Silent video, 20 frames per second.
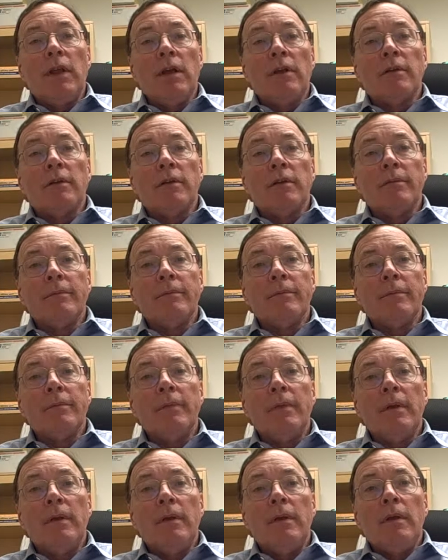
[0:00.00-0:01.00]
end.
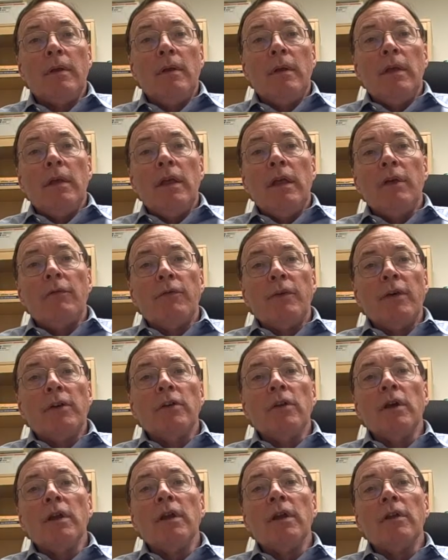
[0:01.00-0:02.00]
If we
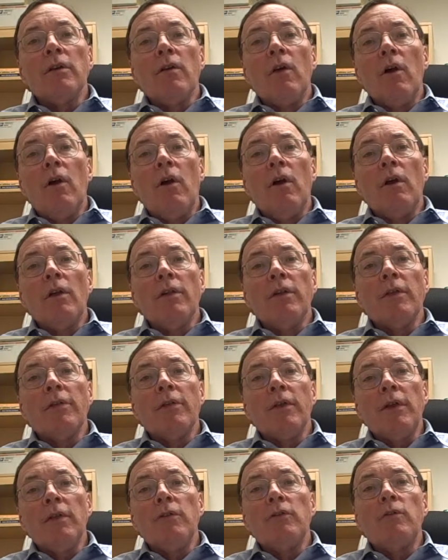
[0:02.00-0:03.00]
look at all the
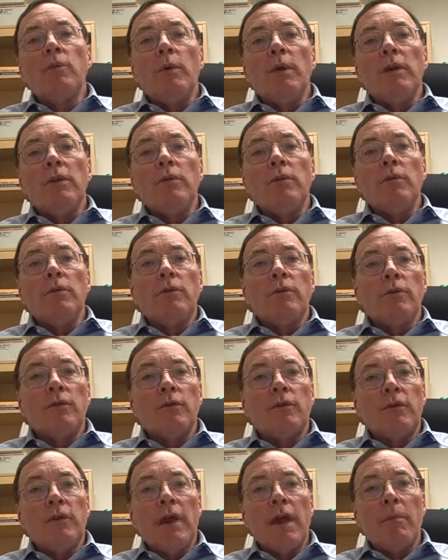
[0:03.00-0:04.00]
things we do,
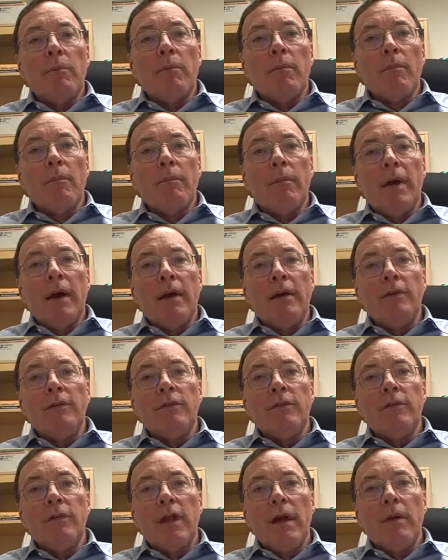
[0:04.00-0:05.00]
step by
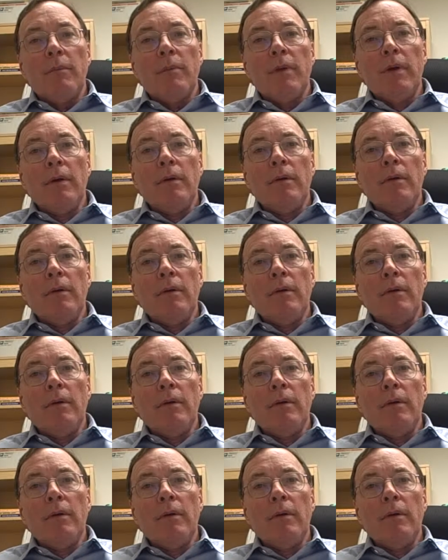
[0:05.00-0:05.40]
step,